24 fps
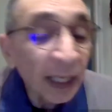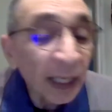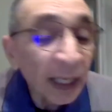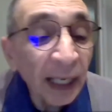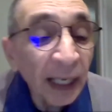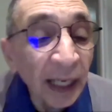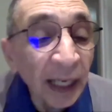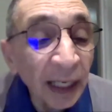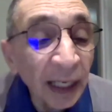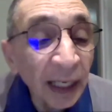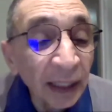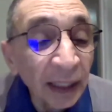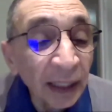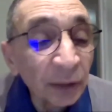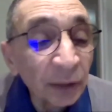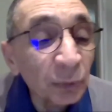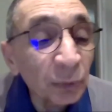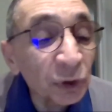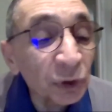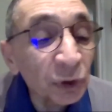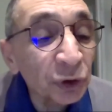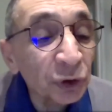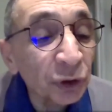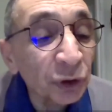And it
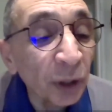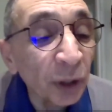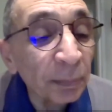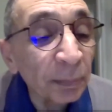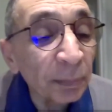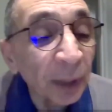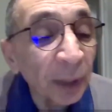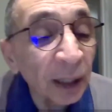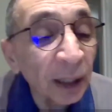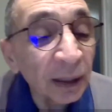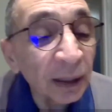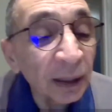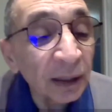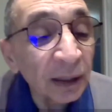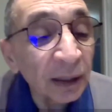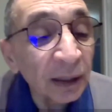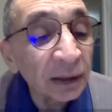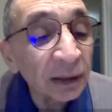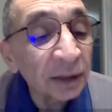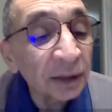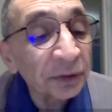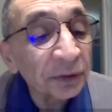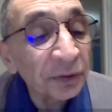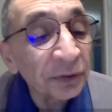would stop under
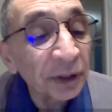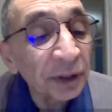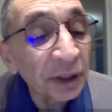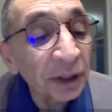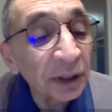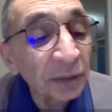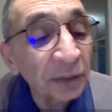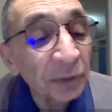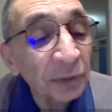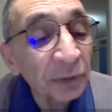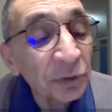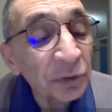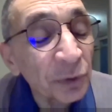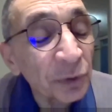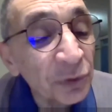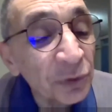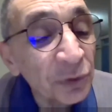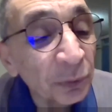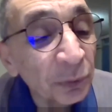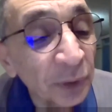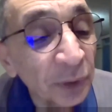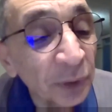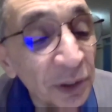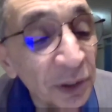the tree, which was
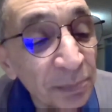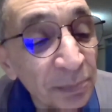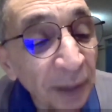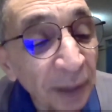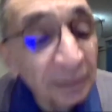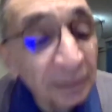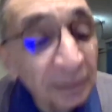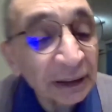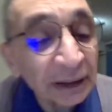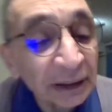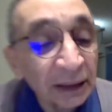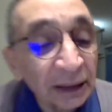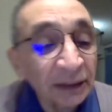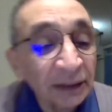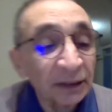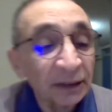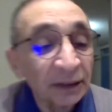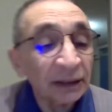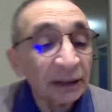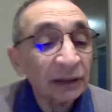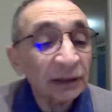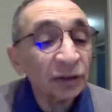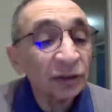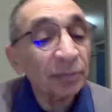known as Babajan's
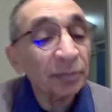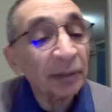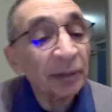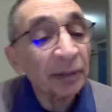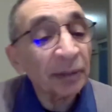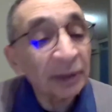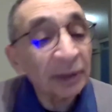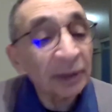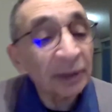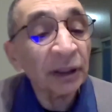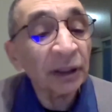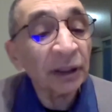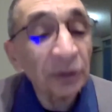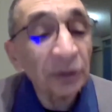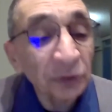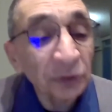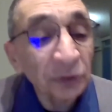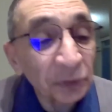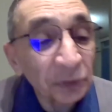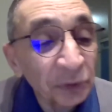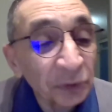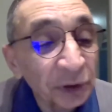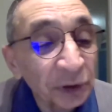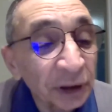tree, because Babajan used
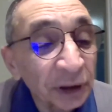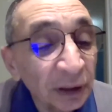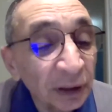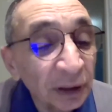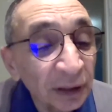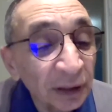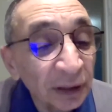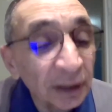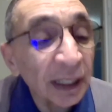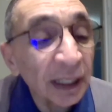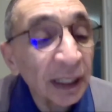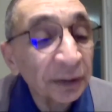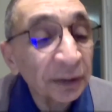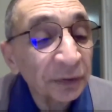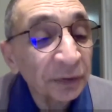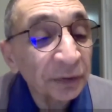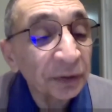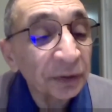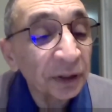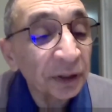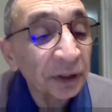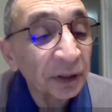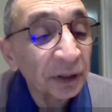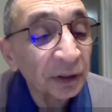to sit under that
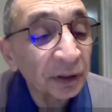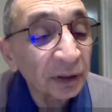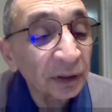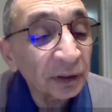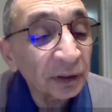tree